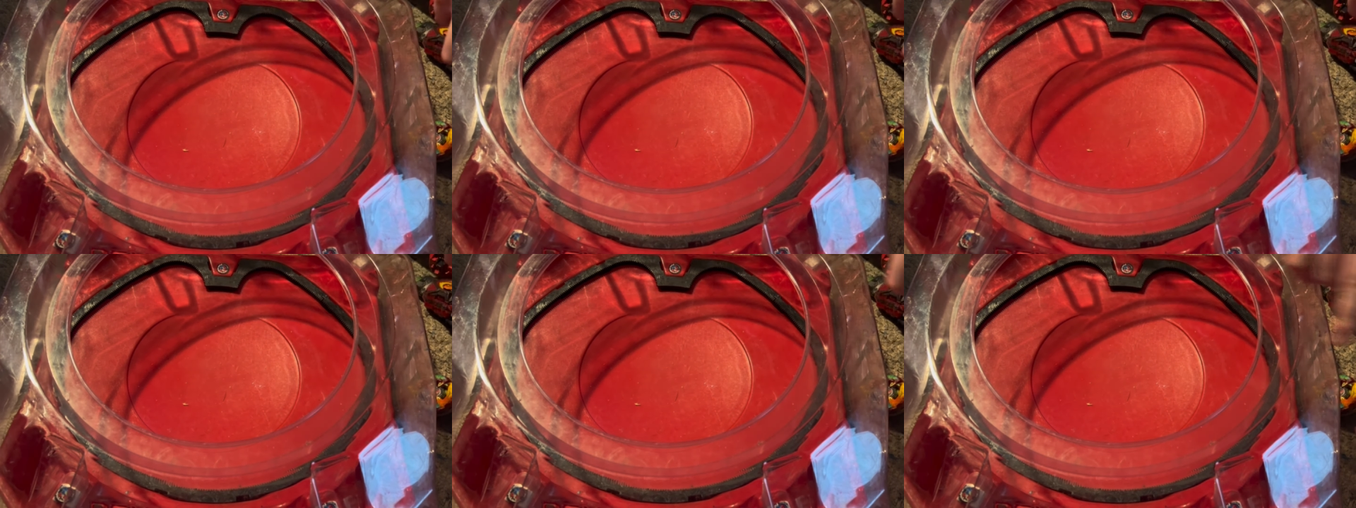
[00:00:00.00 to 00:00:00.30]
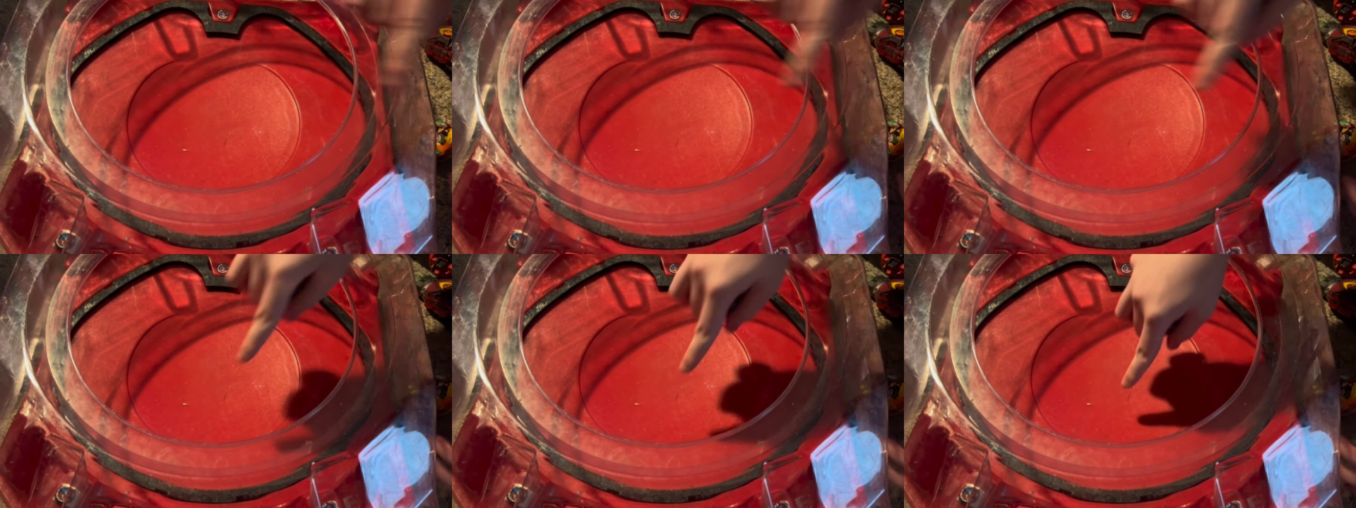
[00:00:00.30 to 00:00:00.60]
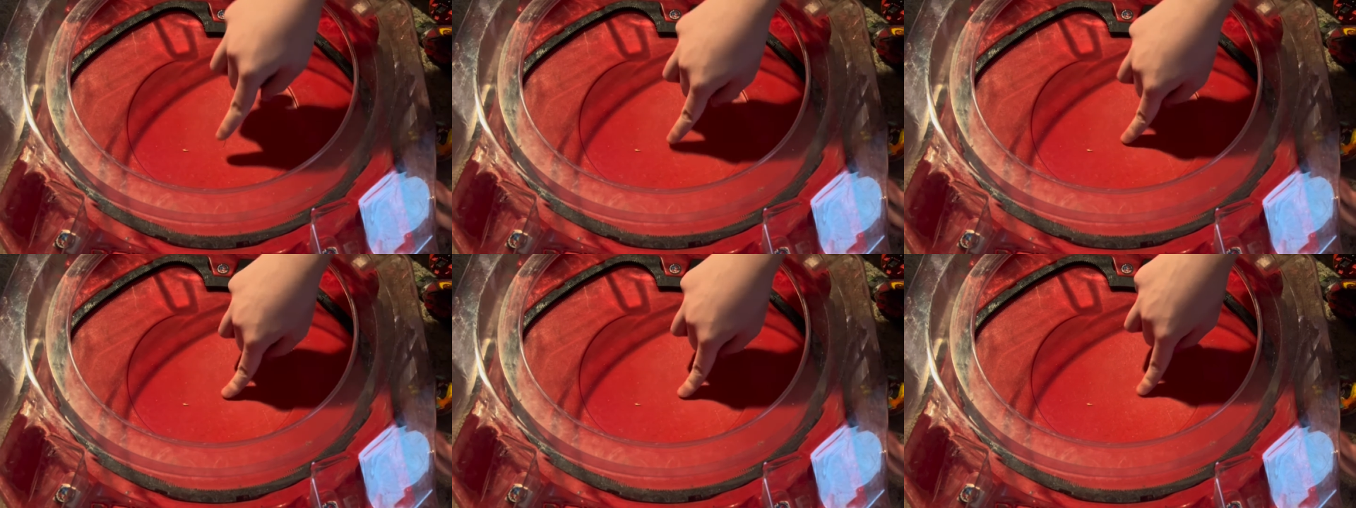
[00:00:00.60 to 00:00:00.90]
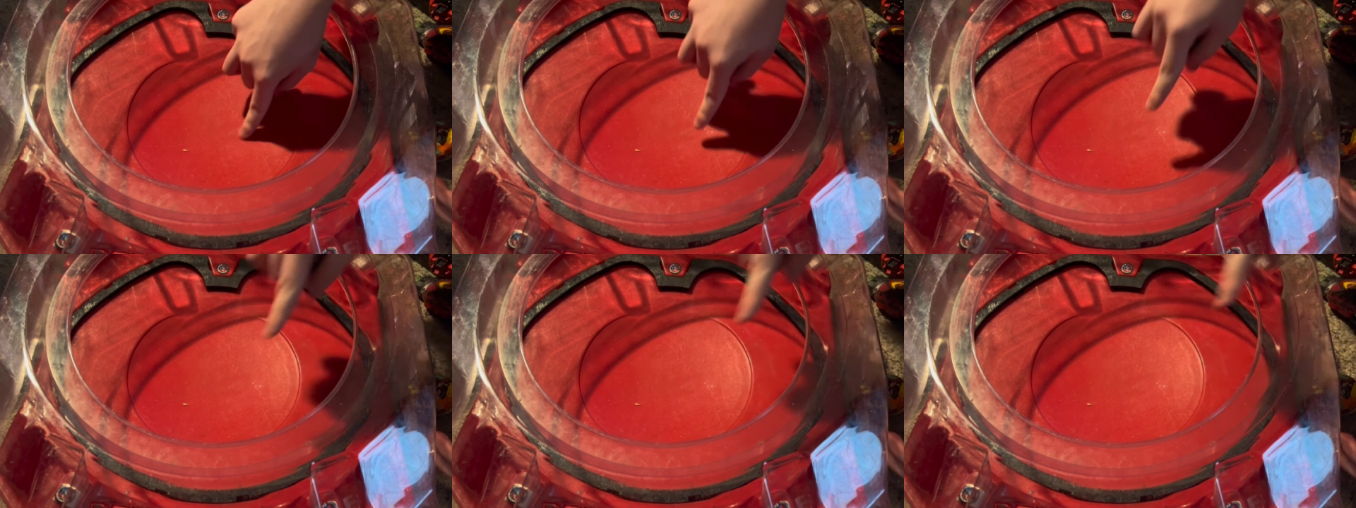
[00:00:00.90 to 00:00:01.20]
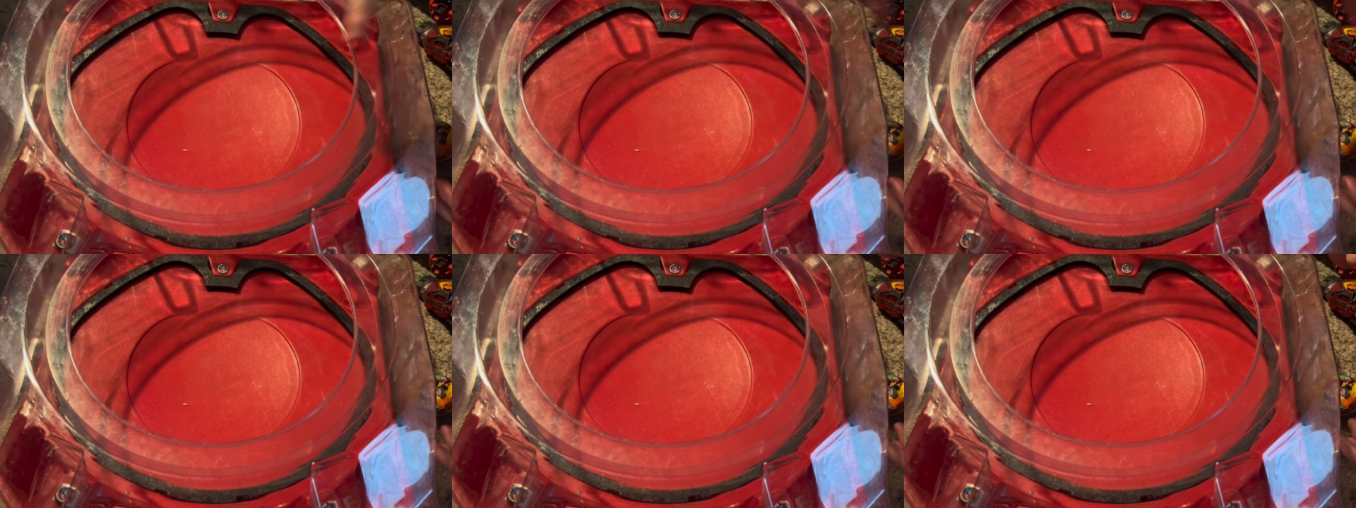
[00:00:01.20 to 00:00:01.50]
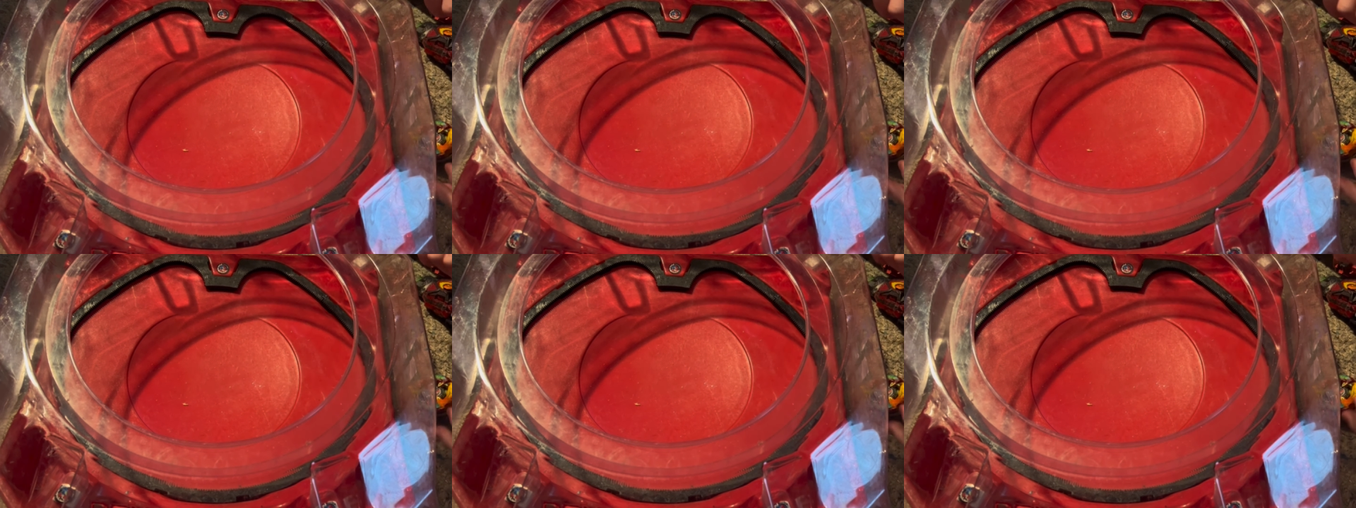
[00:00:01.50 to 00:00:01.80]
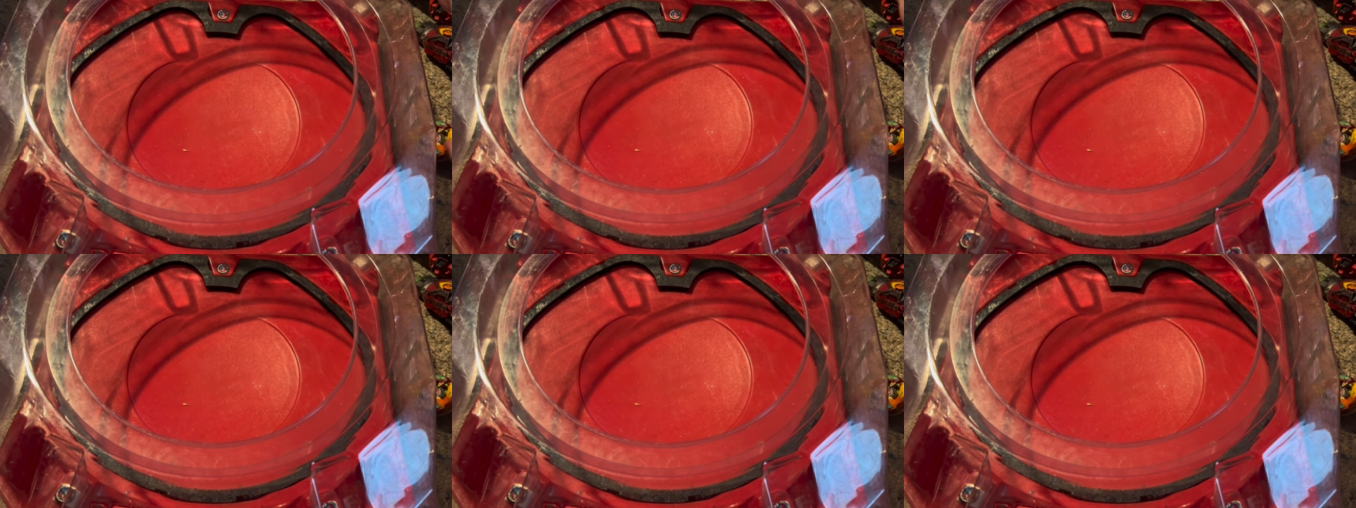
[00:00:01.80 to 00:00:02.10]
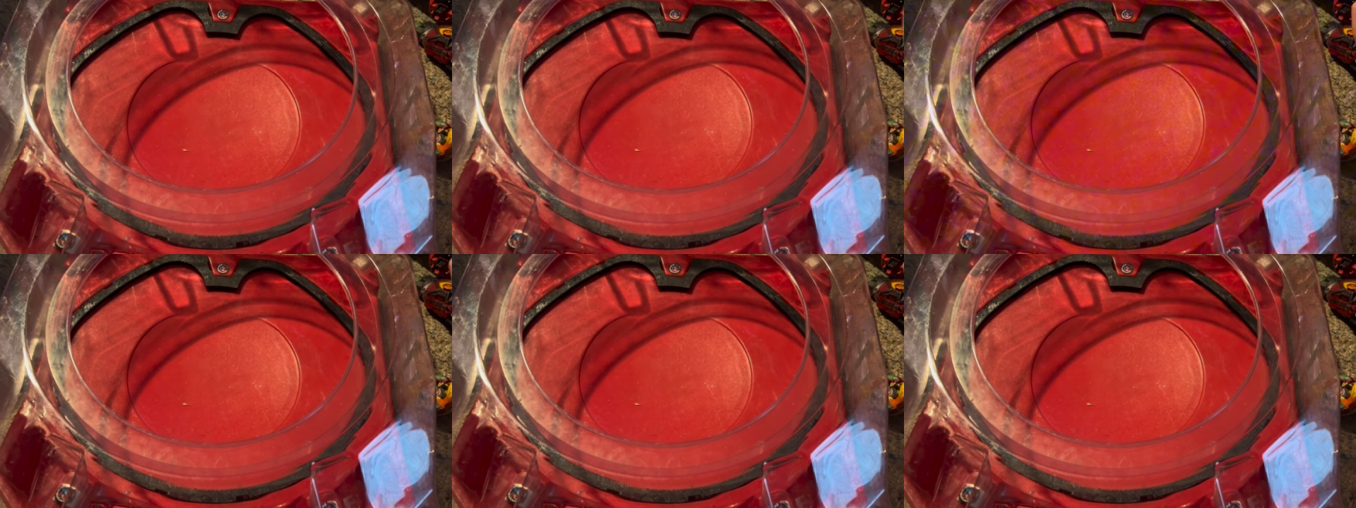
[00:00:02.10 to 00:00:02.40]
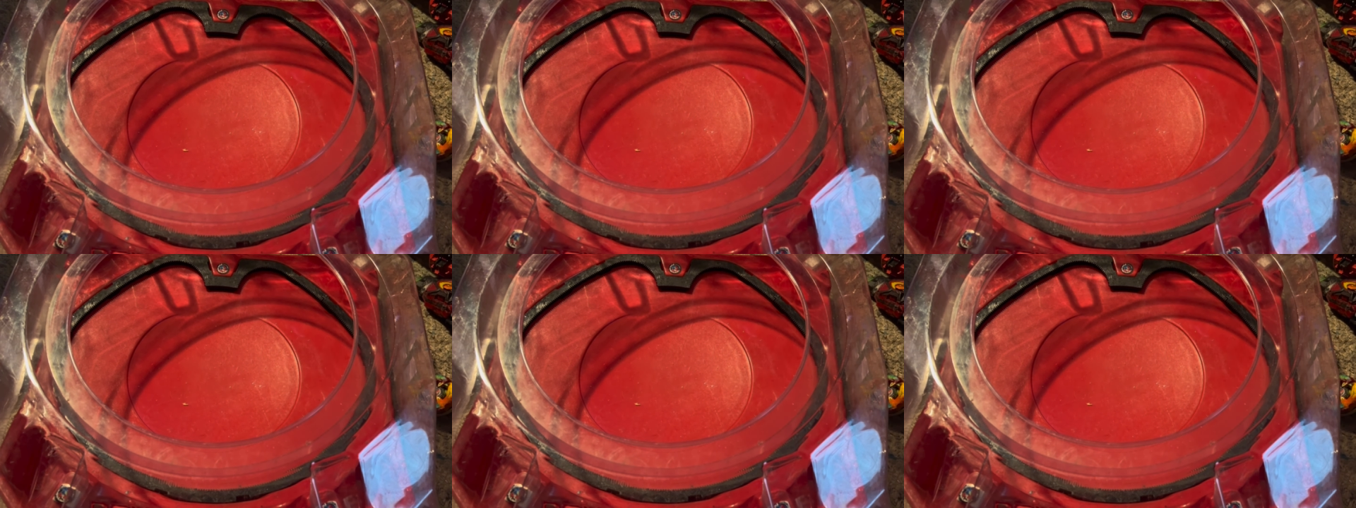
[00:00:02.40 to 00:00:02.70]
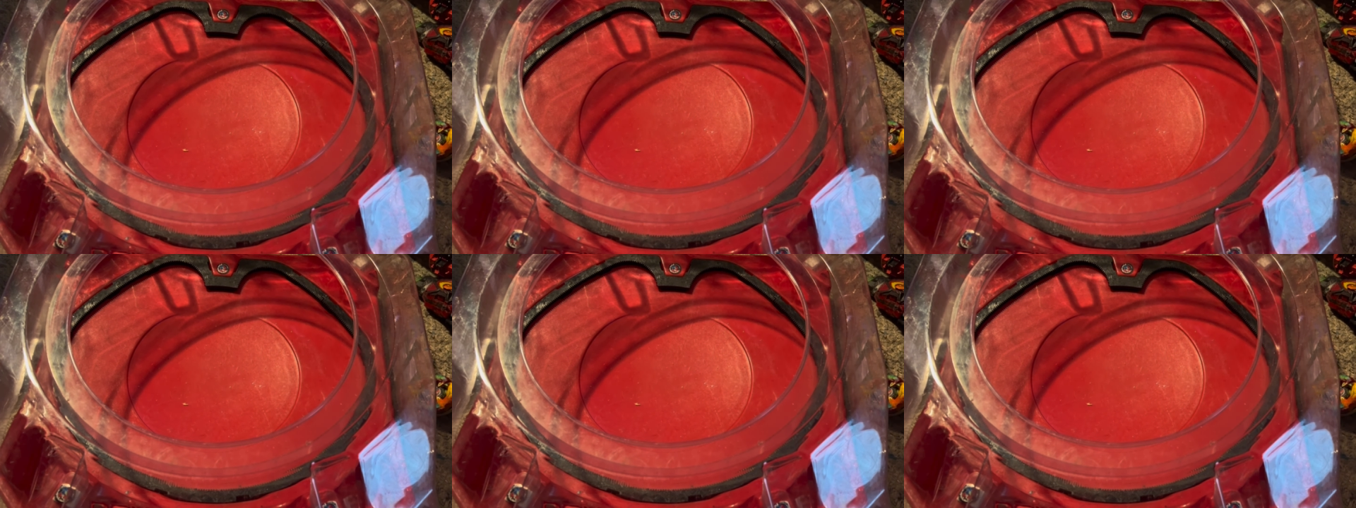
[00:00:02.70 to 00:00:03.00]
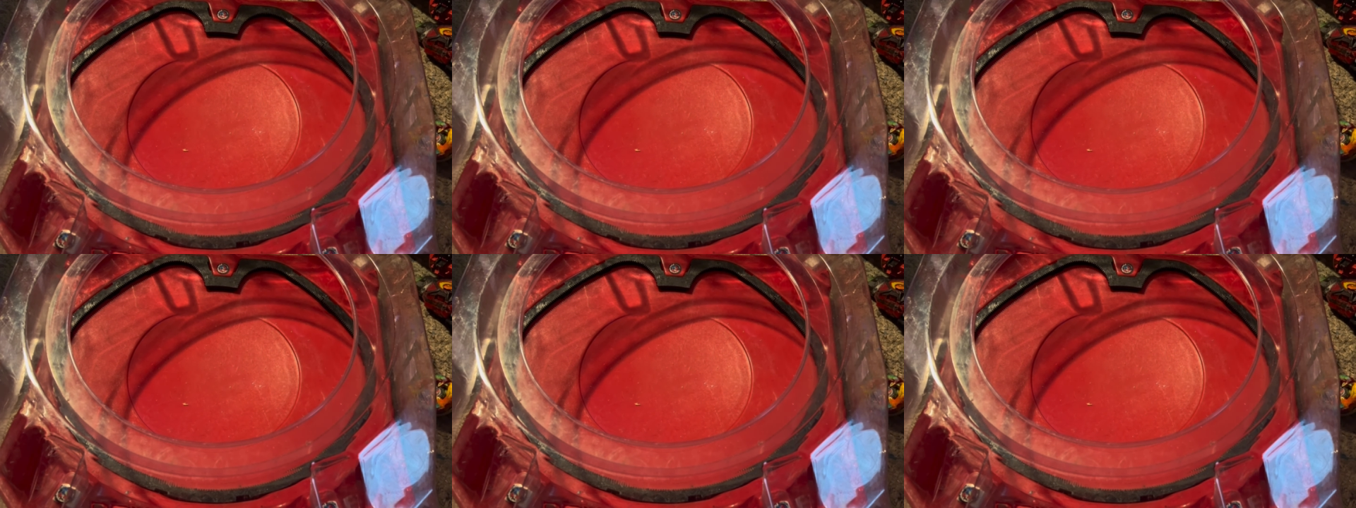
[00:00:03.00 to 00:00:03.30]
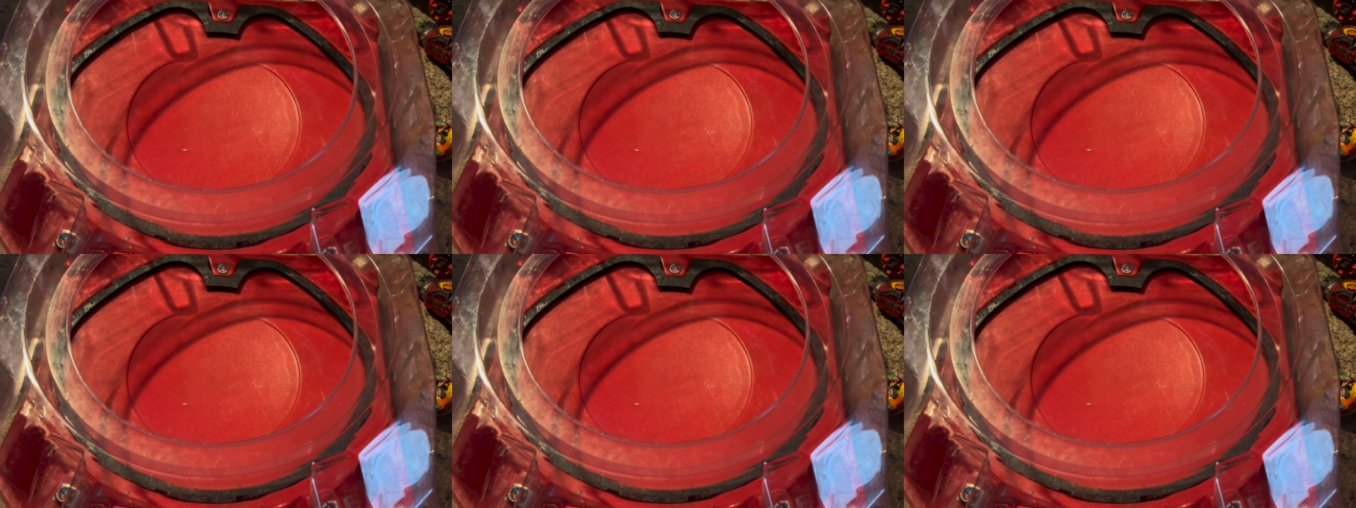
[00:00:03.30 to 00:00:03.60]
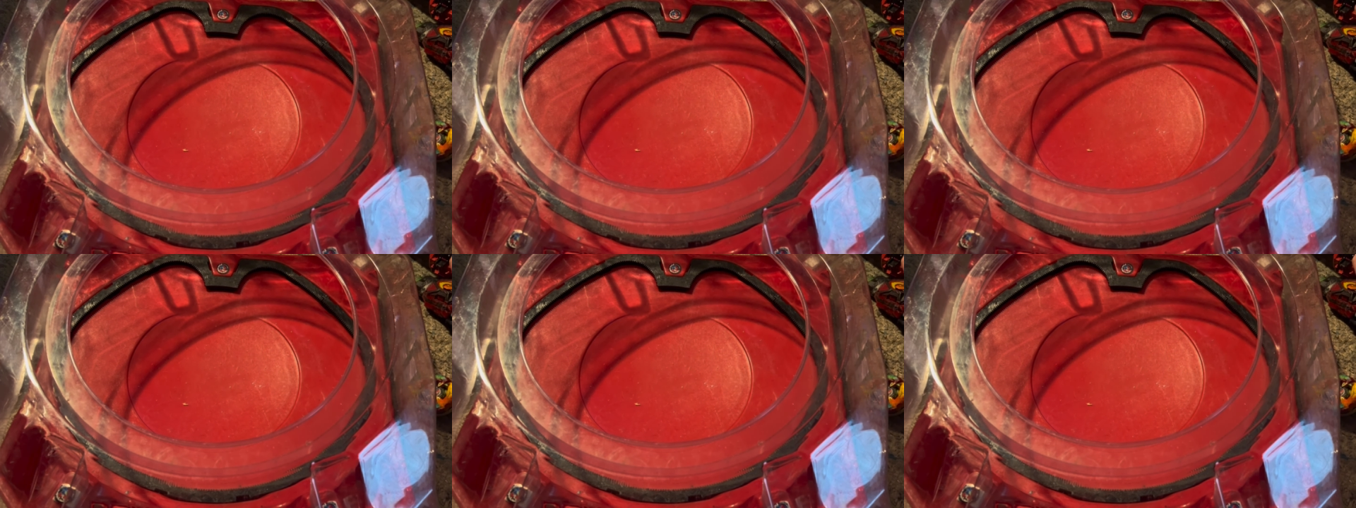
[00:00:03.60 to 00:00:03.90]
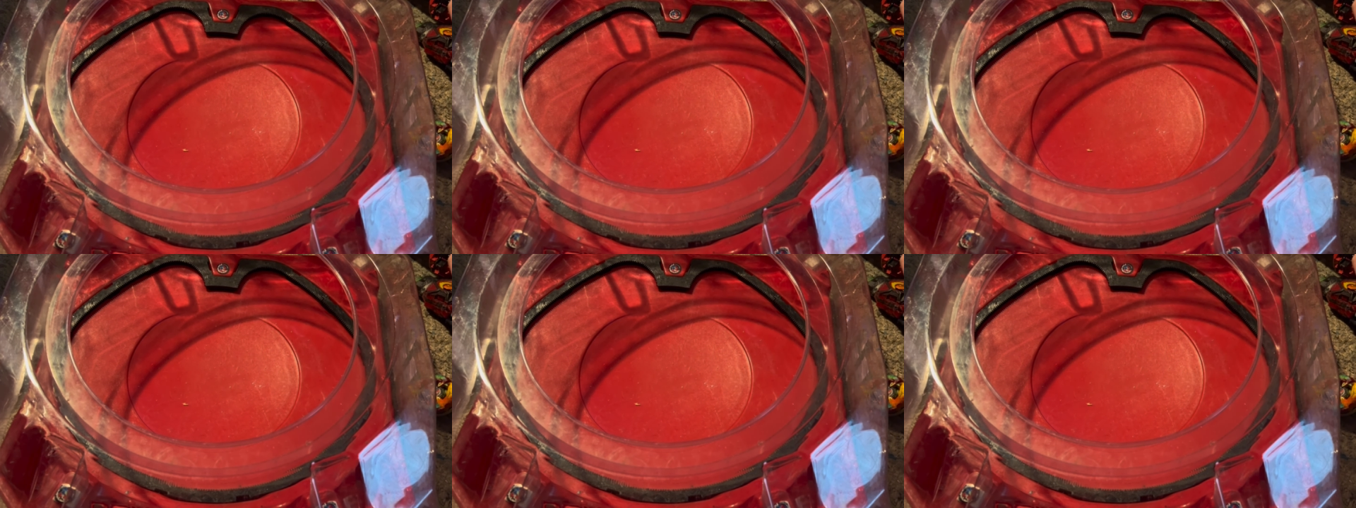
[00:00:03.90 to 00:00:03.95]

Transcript: (no speaker visible)